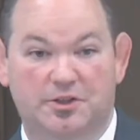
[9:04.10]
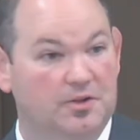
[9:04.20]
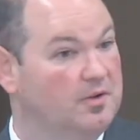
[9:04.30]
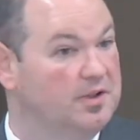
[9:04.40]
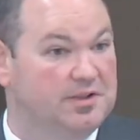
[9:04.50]
a
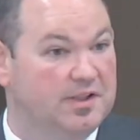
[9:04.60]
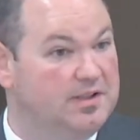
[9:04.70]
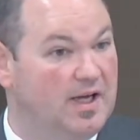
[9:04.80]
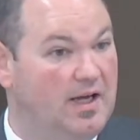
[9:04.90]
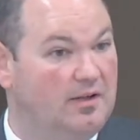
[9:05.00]
Jew or a
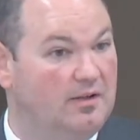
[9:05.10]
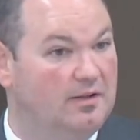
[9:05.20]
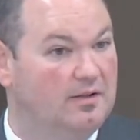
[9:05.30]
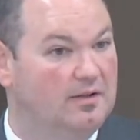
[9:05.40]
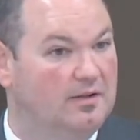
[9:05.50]
Gentile,
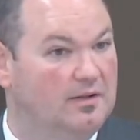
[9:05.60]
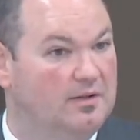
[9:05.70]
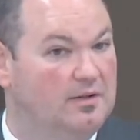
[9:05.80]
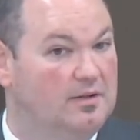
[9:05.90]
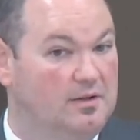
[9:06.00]

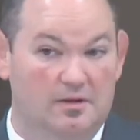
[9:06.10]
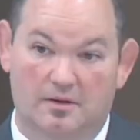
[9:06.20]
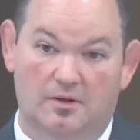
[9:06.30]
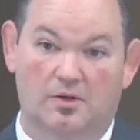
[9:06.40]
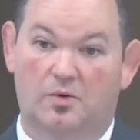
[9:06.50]

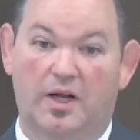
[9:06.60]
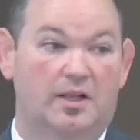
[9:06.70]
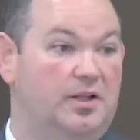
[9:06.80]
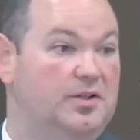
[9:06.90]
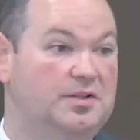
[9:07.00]

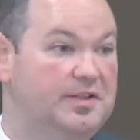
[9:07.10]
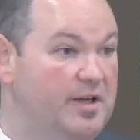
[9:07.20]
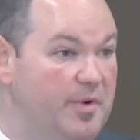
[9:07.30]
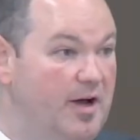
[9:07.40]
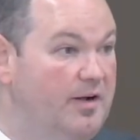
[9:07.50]
quickly you
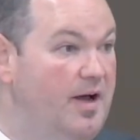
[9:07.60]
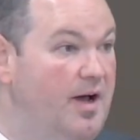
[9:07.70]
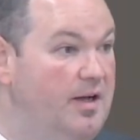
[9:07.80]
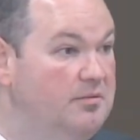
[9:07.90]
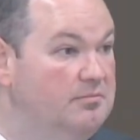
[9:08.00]
see about
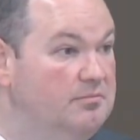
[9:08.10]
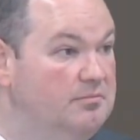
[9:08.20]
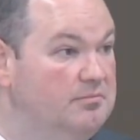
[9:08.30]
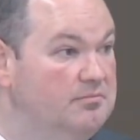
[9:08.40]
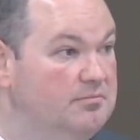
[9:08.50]
God,
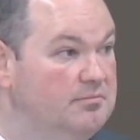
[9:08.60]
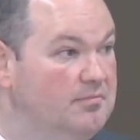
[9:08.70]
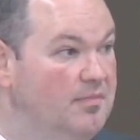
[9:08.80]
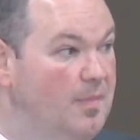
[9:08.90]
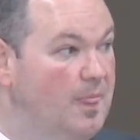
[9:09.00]

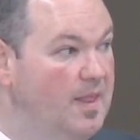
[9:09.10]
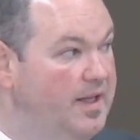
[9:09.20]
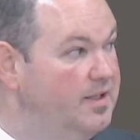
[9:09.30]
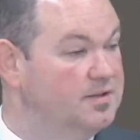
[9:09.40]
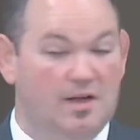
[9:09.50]

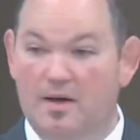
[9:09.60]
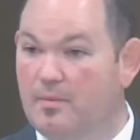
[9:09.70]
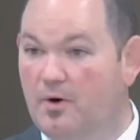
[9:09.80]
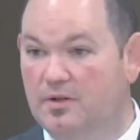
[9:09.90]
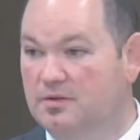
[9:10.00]
He is
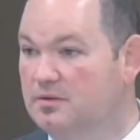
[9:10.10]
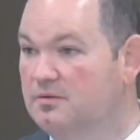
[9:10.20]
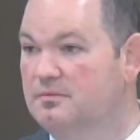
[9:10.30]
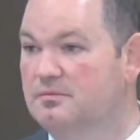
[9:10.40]
not partial.